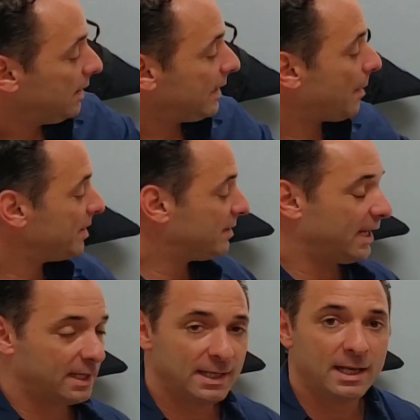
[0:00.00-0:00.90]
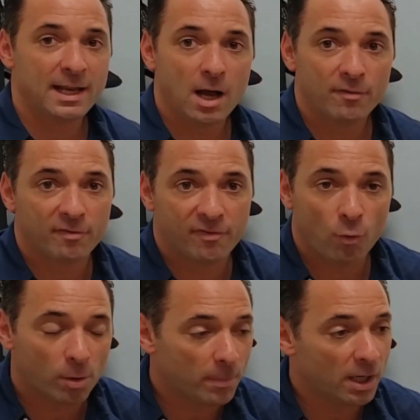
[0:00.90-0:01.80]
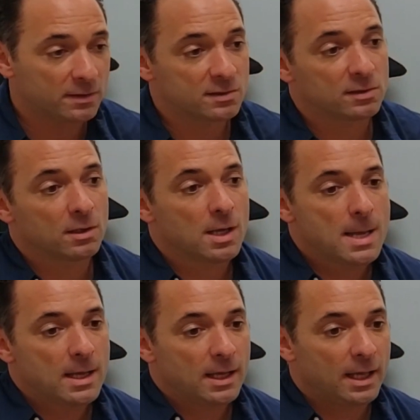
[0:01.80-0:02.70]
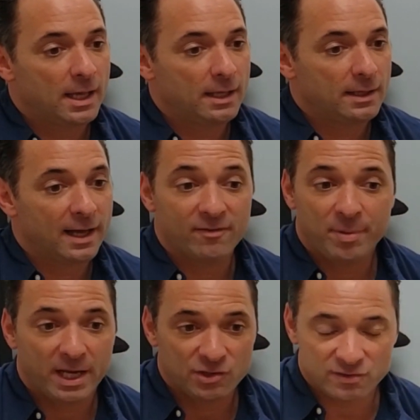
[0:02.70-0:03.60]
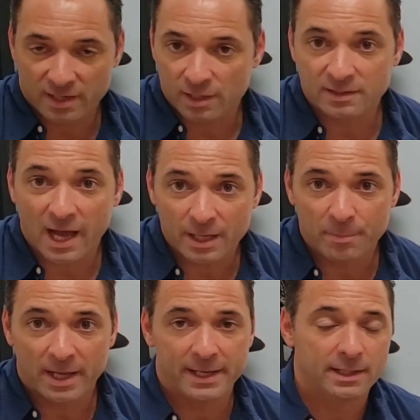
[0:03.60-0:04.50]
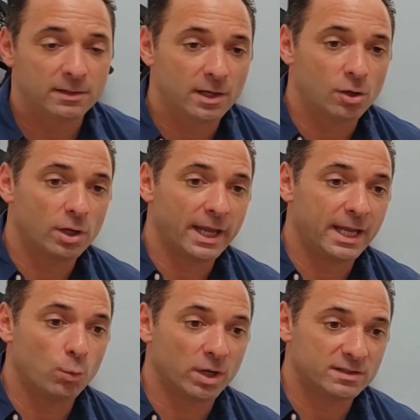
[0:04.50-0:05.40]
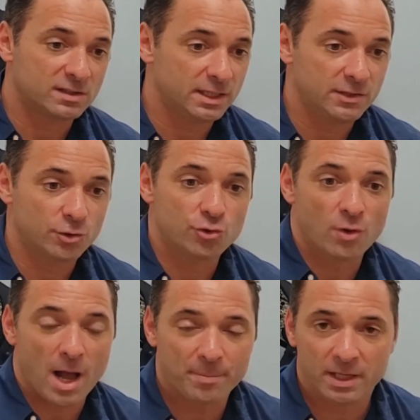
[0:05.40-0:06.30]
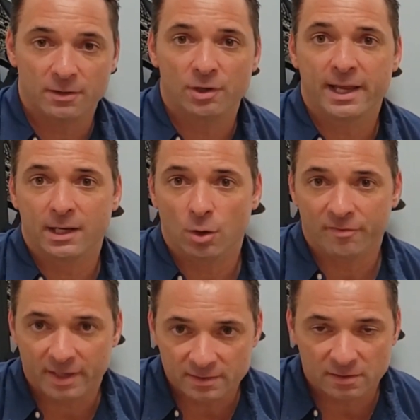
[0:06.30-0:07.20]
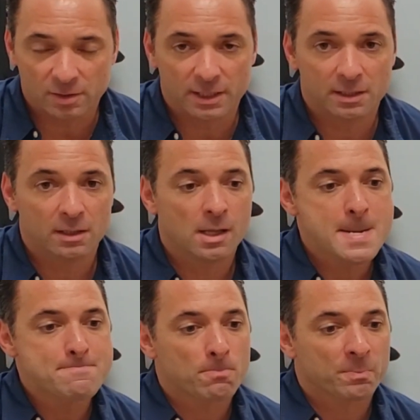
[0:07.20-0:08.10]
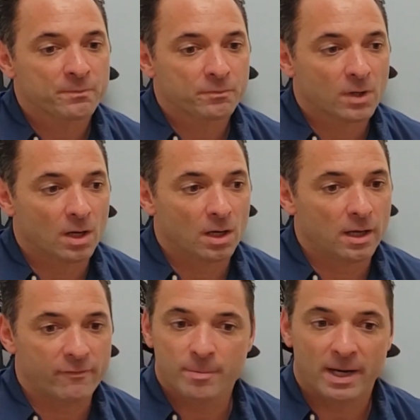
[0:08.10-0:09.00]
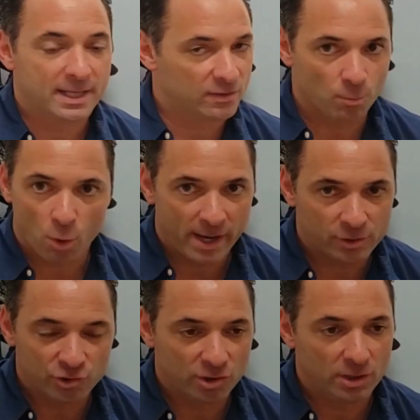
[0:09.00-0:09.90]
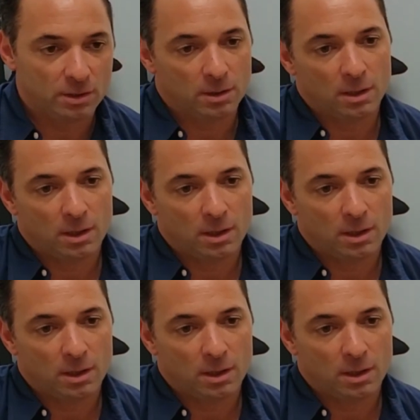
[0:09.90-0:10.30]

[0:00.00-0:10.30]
and I've been taking that now for 4 months. And I have patients that are diabetic, their A1Cs are dropping, they're getting off insulin. Everybody has more energy